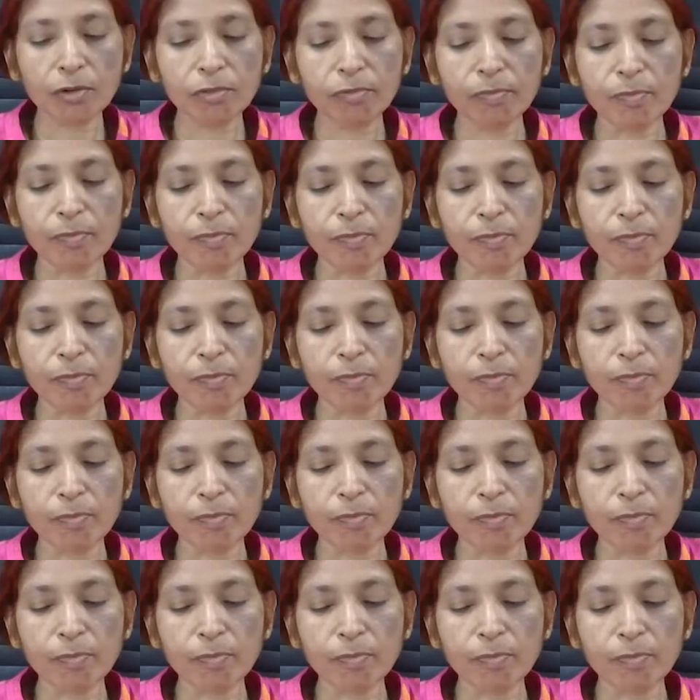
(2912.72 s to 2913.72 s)
of market
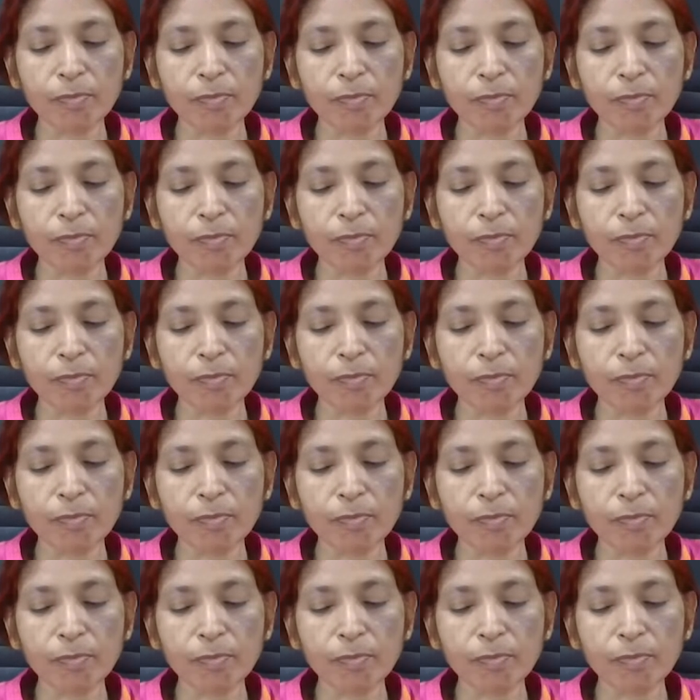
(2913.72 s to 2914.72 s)
failure because
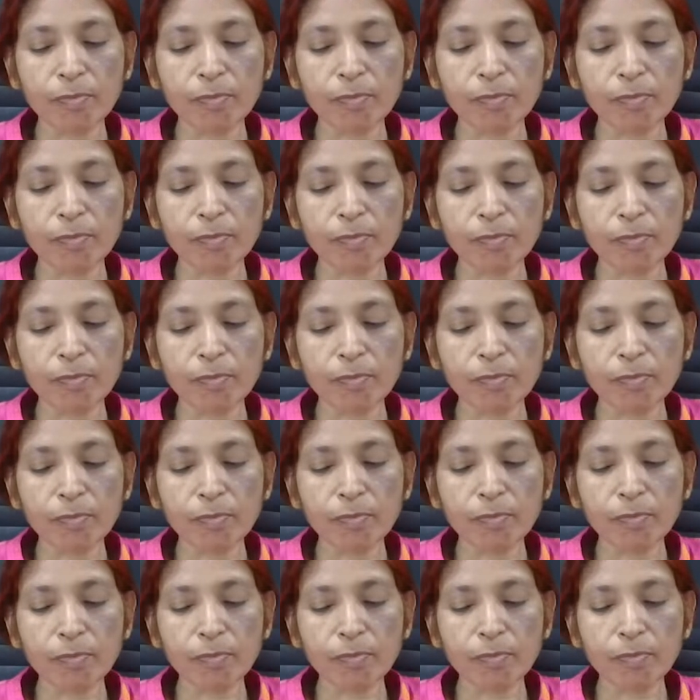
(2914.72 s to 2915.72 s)
those goods
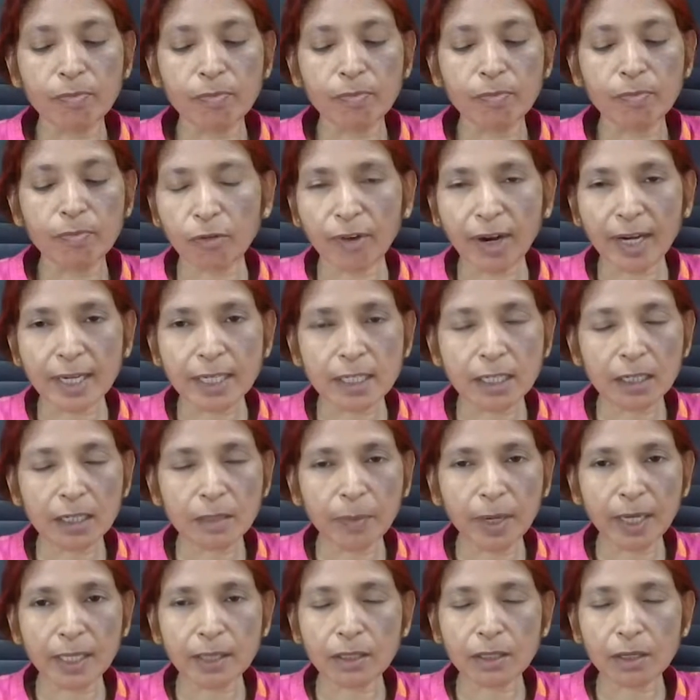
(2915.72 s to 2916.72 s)
which are provided
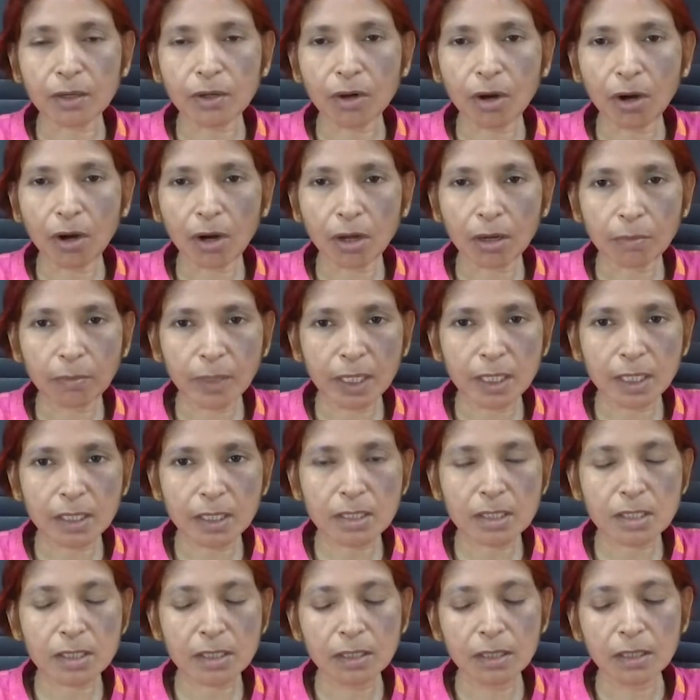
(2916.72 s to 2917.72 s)
by the
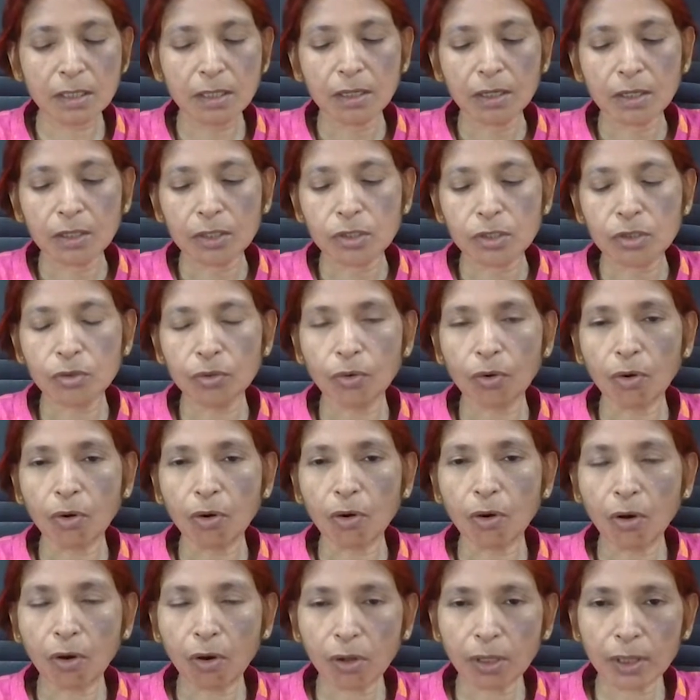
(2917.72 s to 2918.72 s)
government to
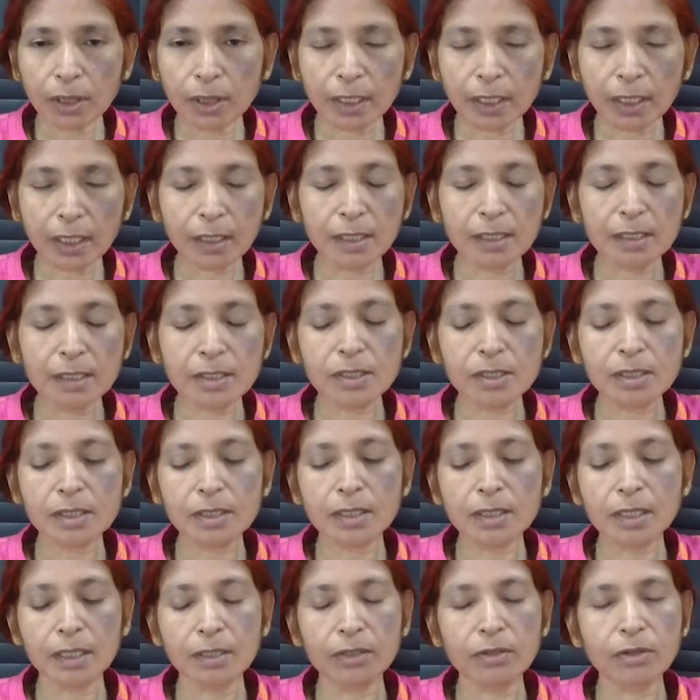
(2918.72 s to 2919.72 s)
all the
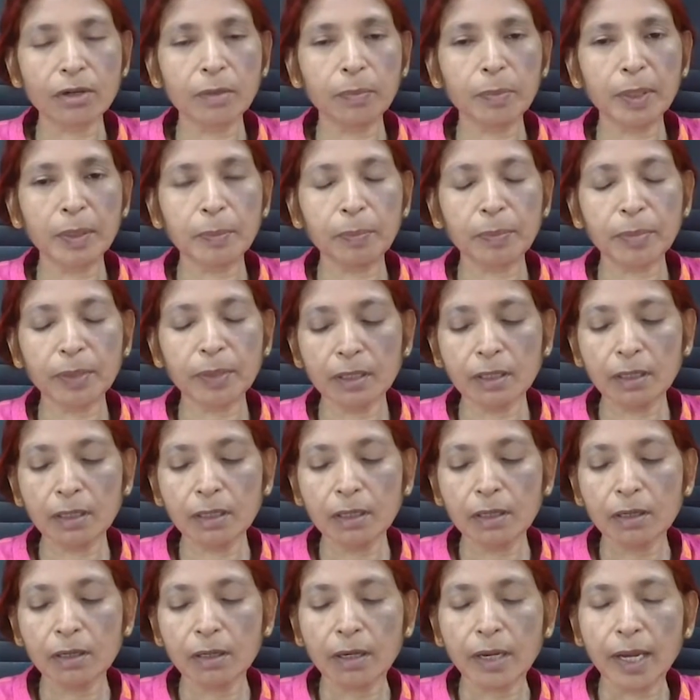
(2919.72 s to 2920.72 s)
country people
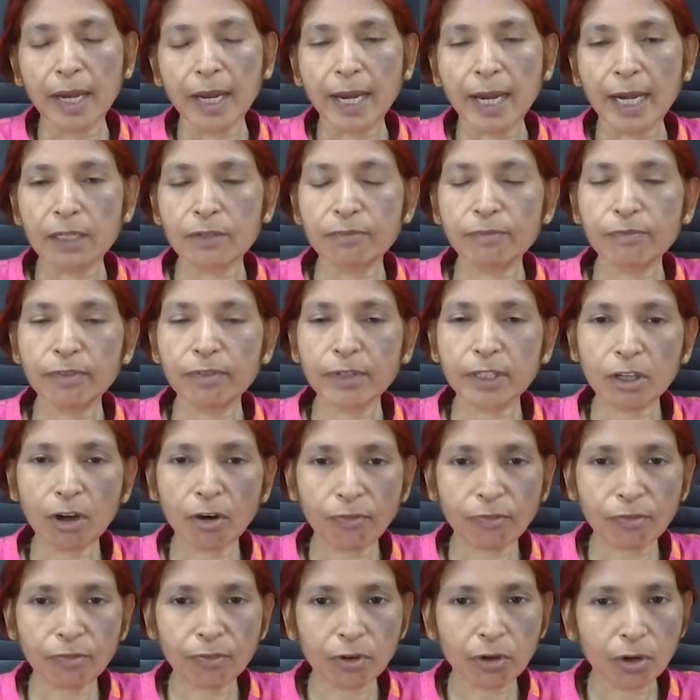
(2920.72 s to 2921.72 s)
at free
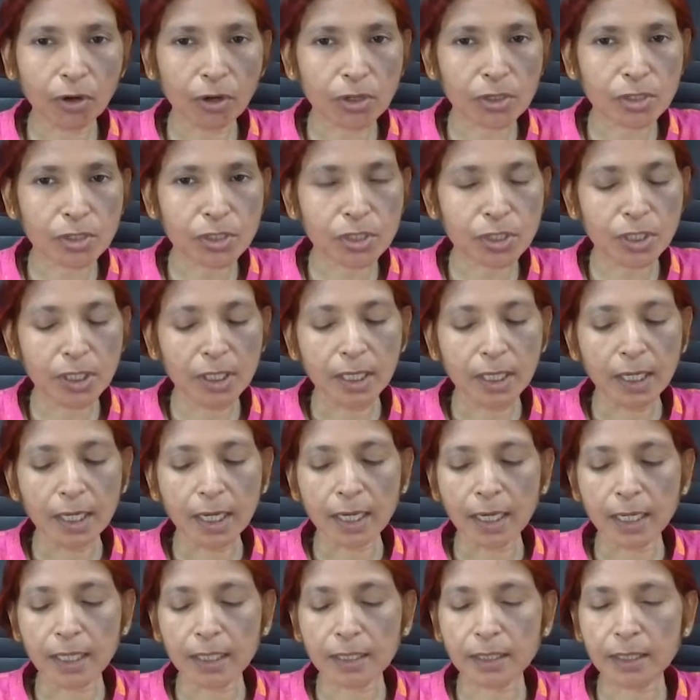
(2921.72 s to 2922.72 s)
of cost,
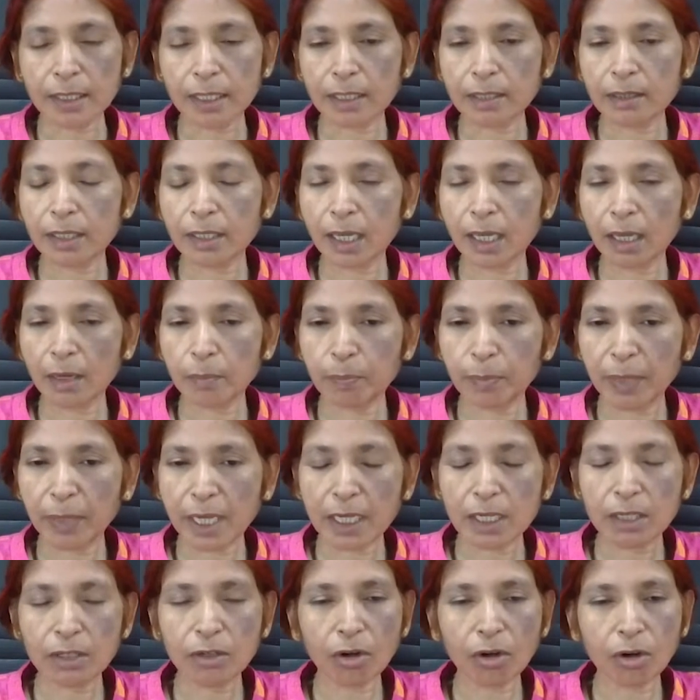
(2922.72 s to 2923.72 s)
either they are
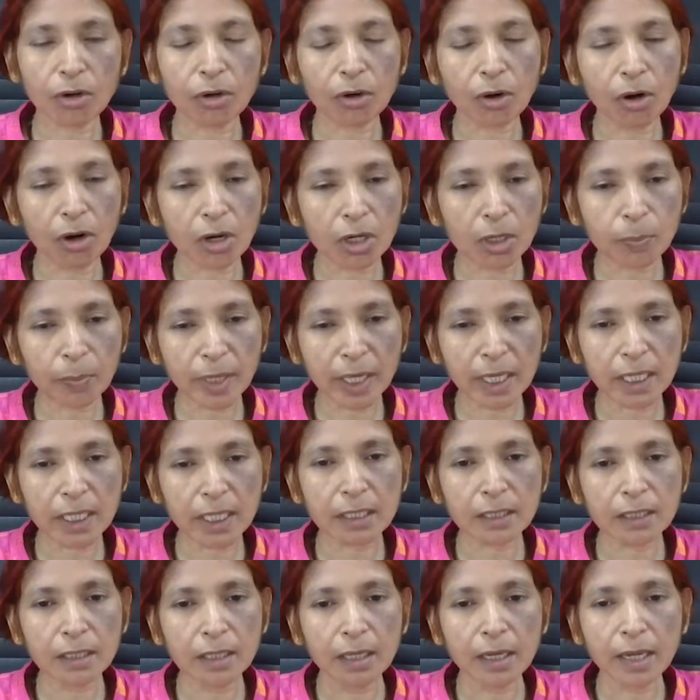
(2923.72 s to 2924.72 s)
paying or not
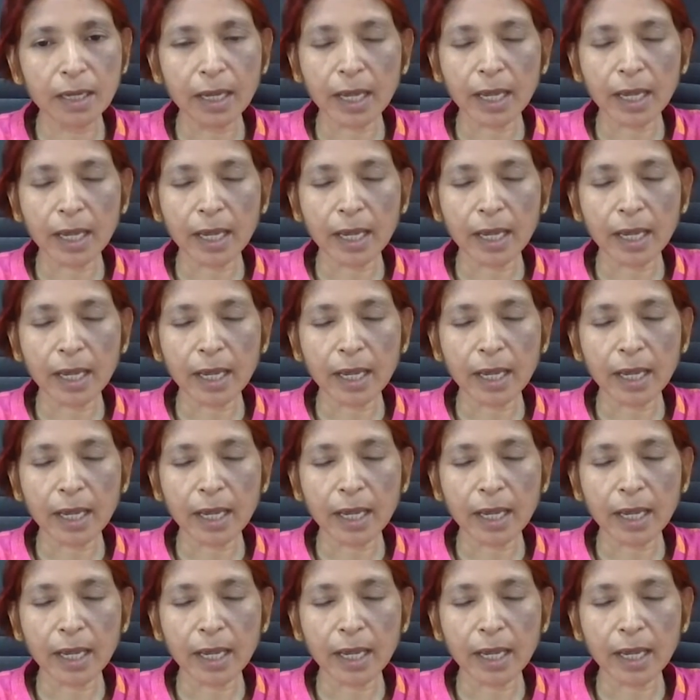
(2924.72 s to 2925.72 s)
paying, everyone
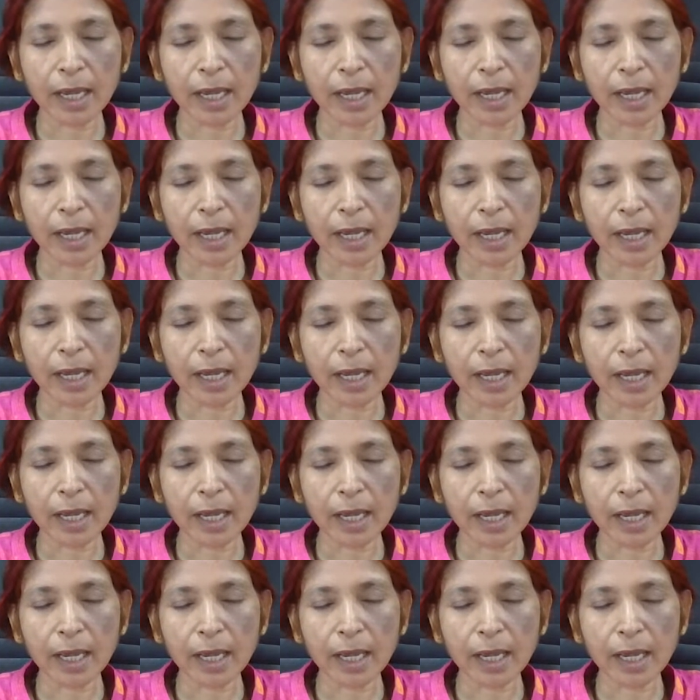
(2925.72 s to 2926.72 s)
can use. They
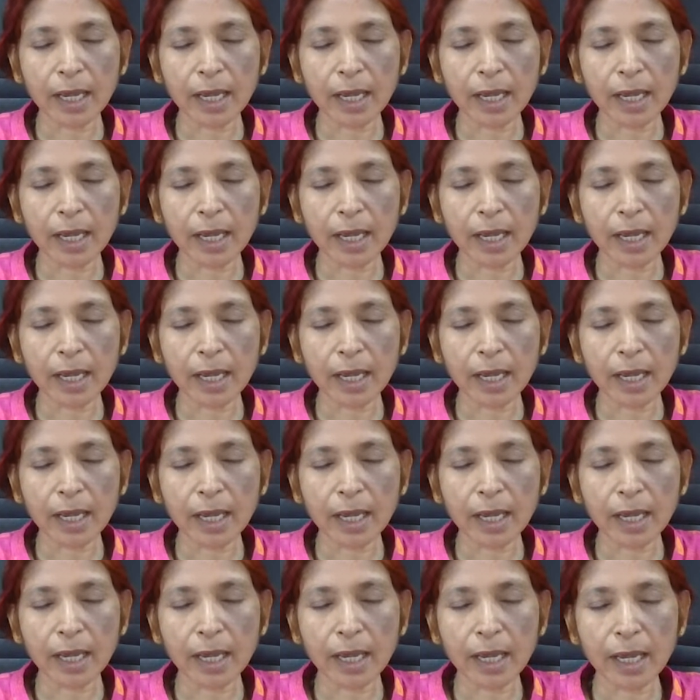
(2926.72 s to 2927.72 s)
can use
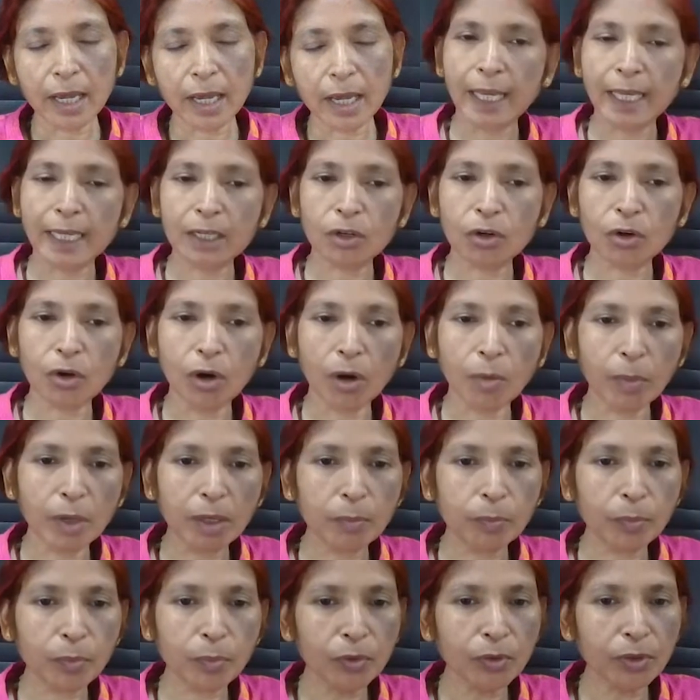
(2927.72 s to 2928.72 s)
like
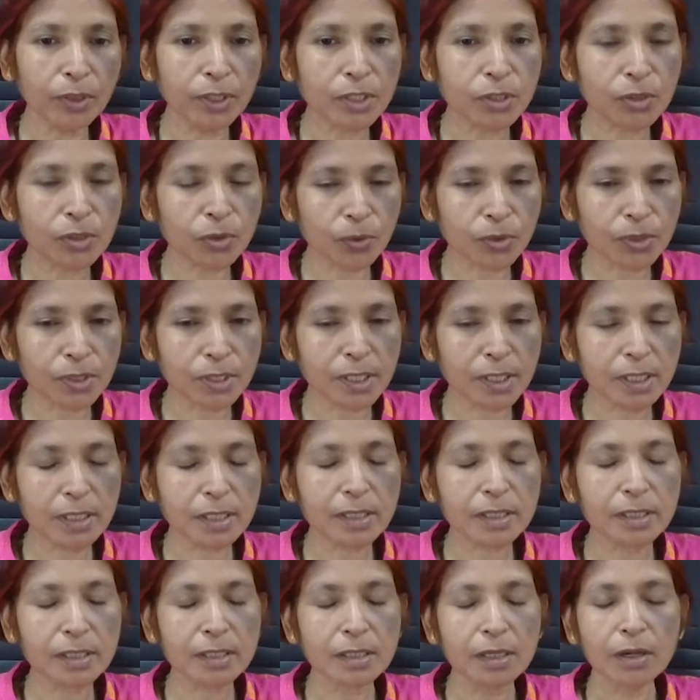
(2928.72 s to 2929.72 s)
common pool
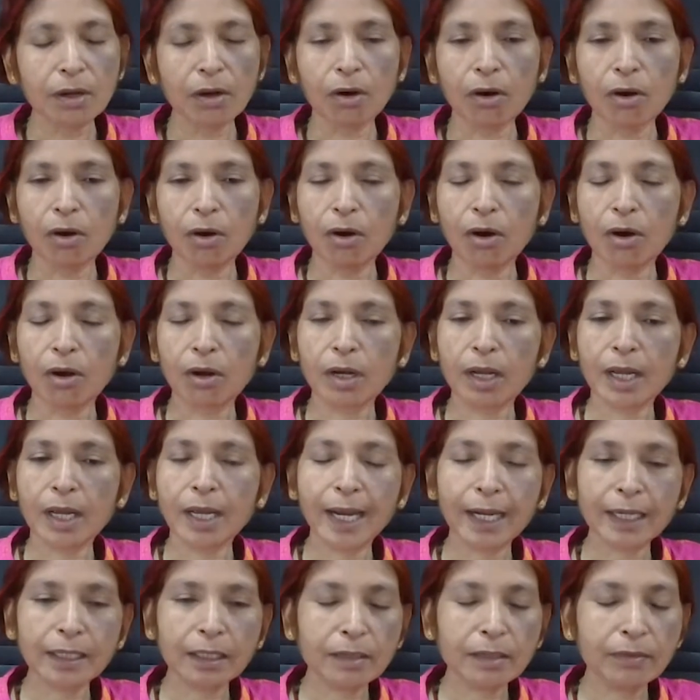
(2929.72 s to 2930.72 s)
resources or
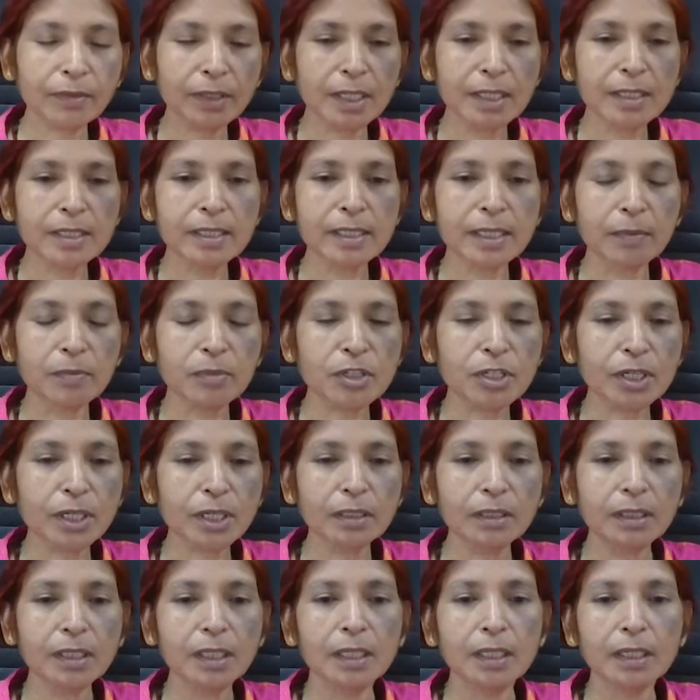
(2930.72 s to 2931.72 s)
collective
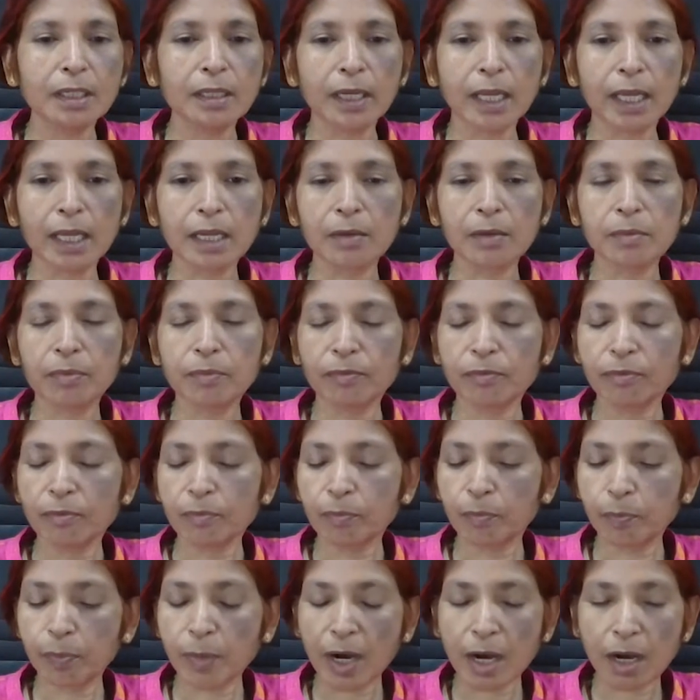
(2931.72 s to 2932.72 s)
consumption, like
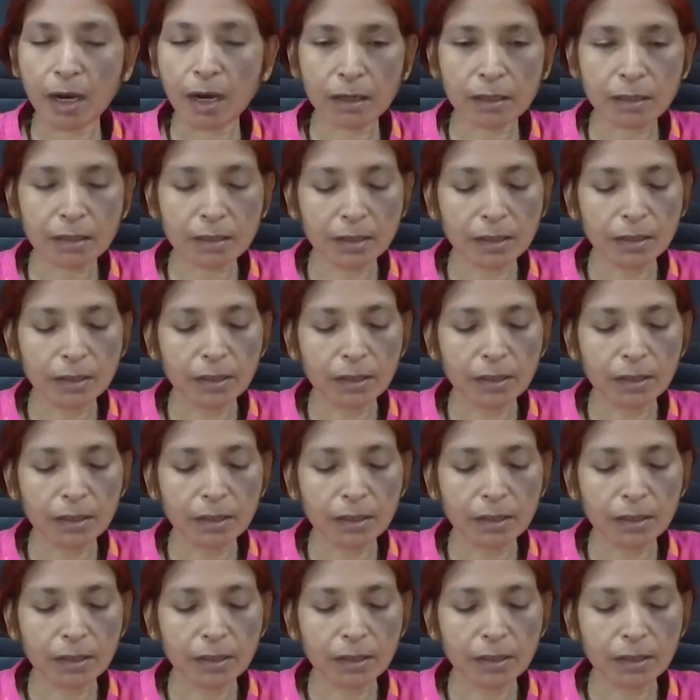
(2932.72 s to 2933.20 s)
park.